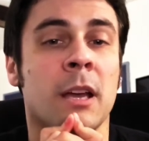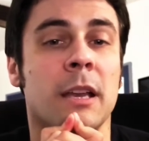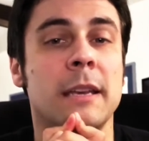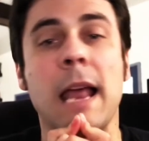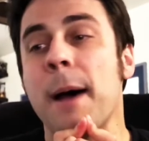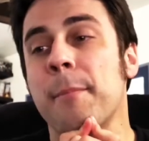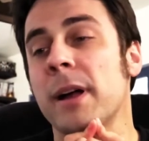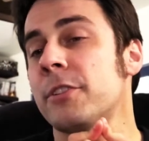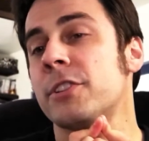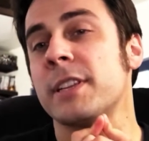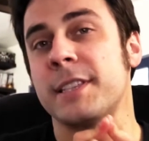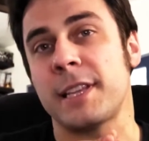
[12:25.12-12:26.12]
Not
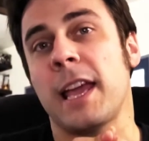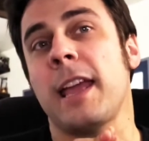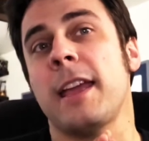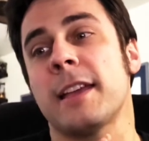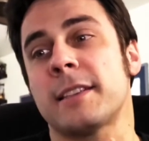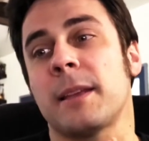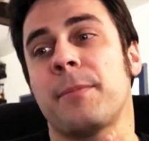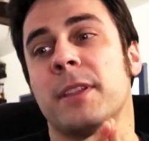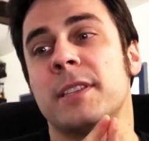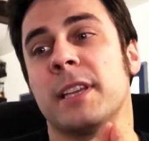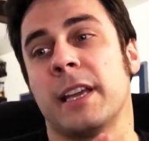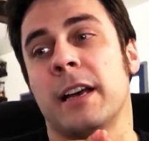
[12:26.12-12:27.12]
much to say, except that
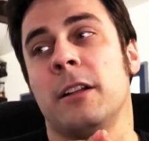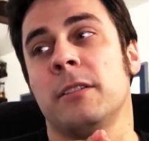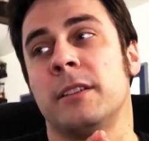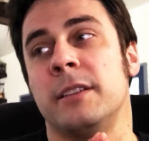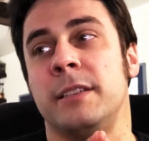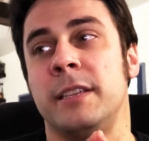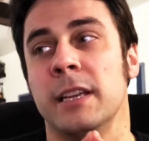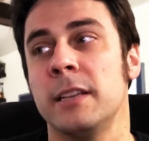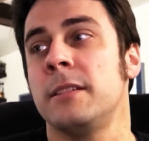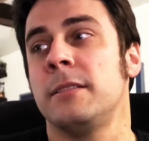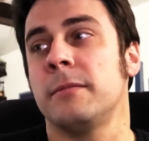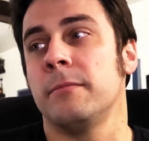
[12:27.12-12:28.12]
Zigel
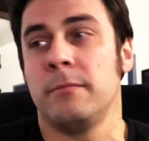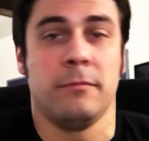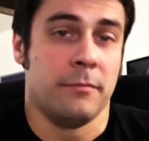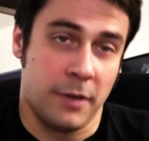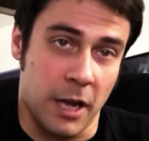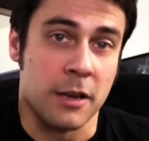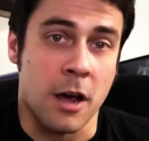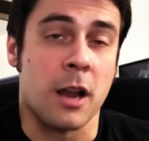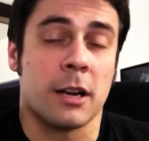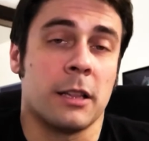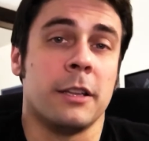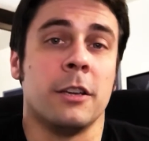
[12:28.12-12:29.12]
did
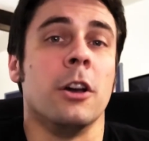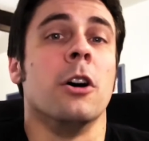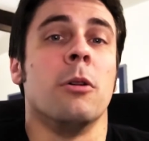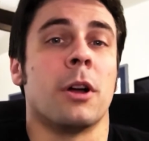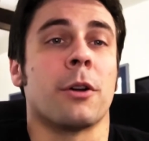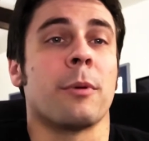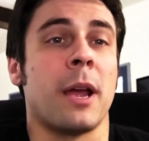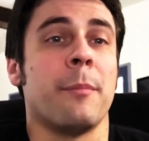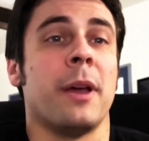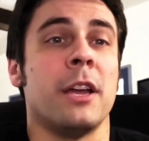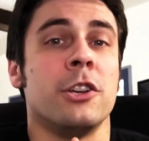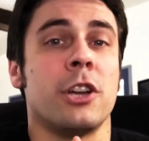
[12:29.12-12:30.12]
canonically go on a
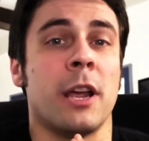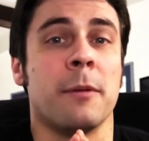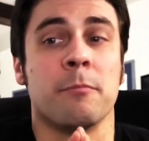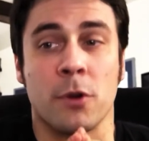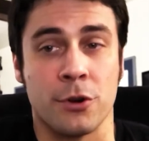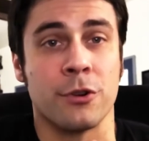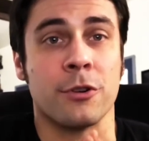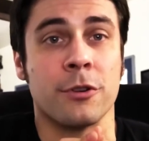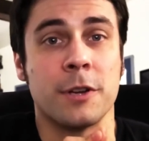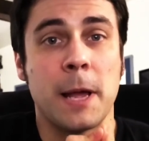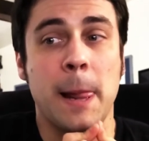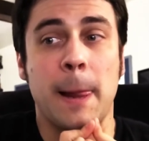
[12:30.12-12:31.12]
rampage and
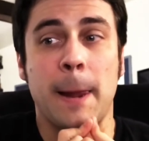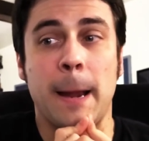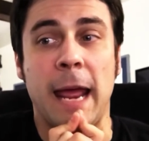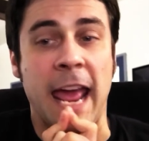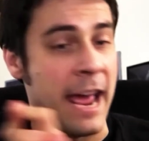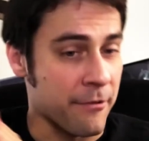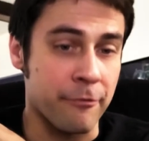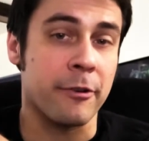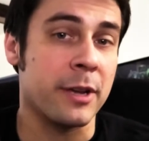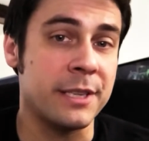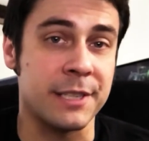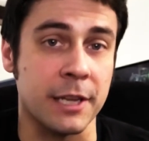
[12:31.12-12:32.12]
murdered
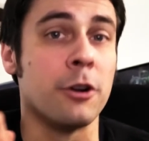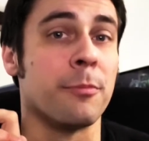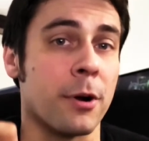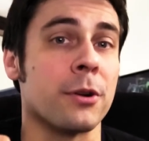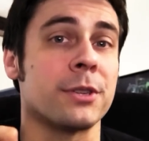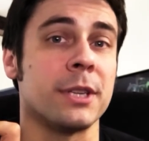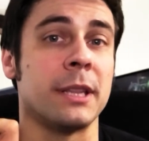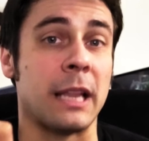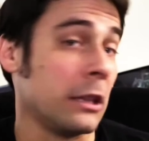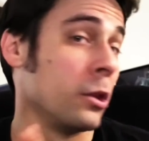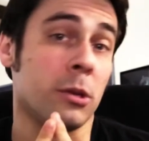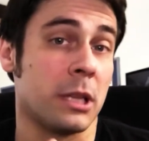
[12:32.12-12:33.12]
every single person
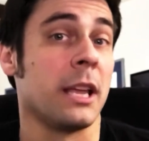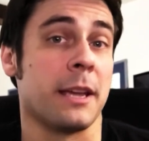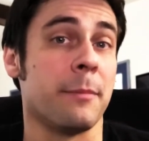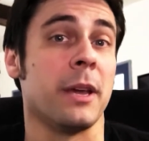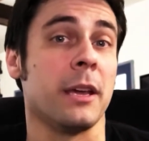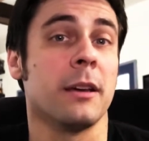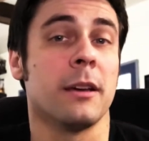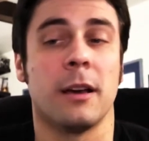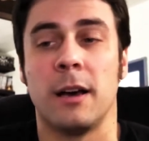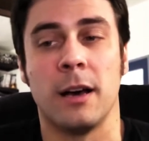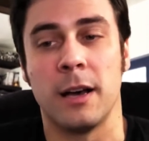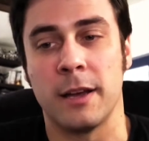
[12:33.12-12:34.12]
that looked like me.
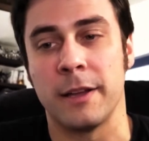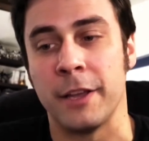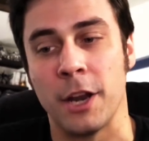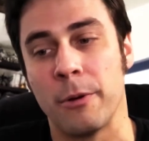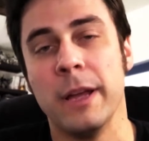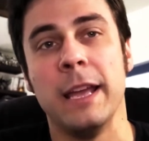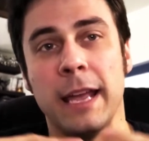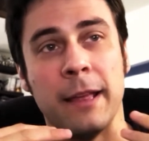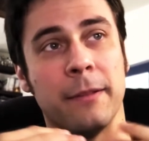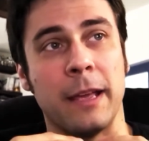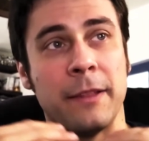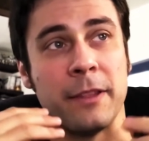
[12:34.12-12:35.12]

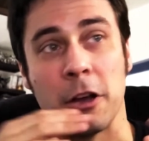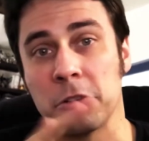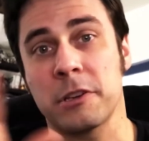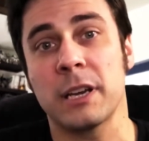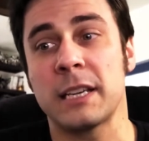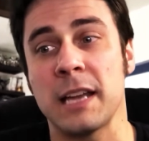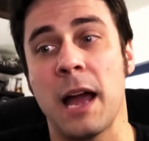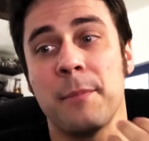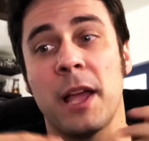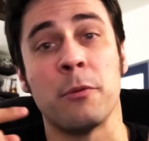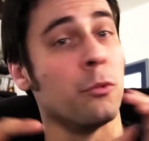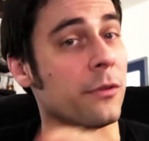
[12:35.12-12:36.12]
In the alternate
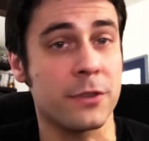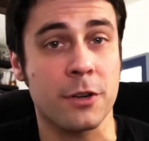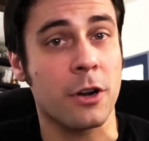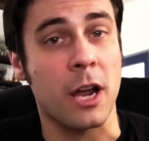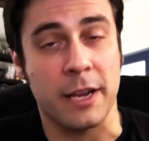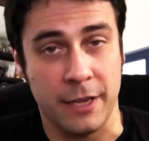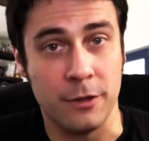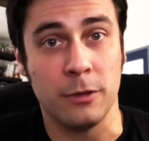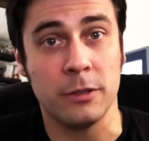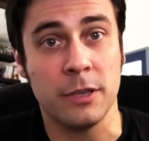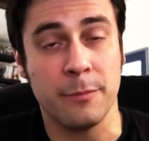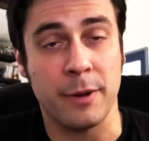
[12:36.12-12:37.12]
timeline, Wolfster got
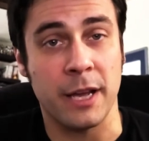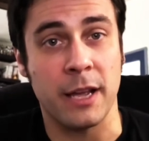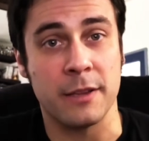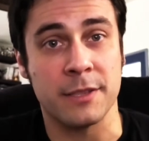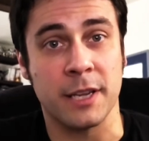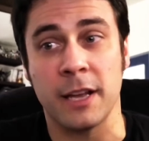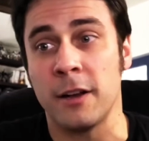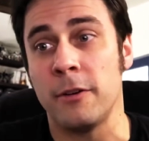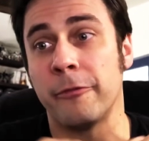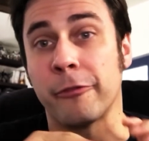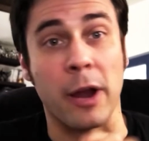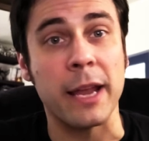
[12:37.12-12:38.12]
killed by Zigel,
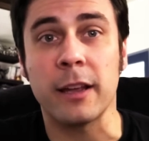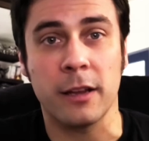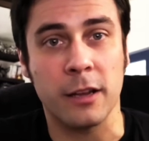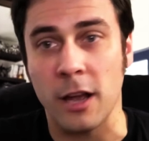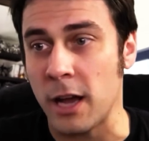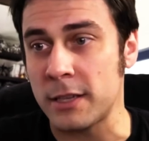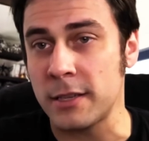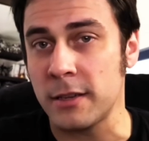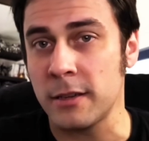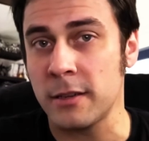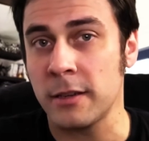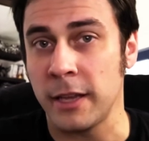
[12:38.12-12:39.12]
Frank got
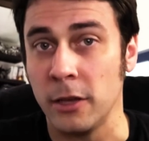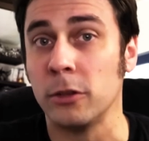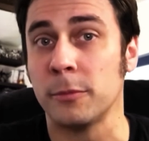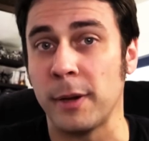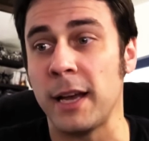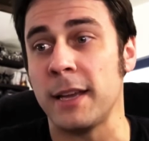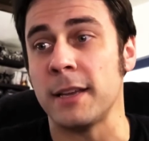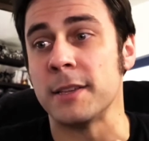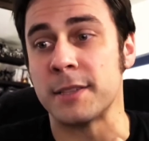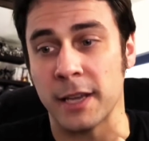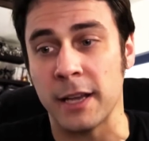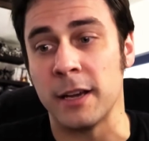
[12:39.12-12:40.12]
killed by
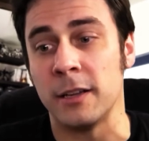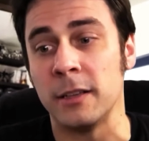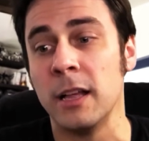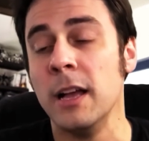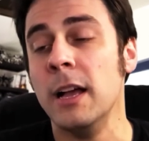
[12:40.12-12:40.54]
Zigel,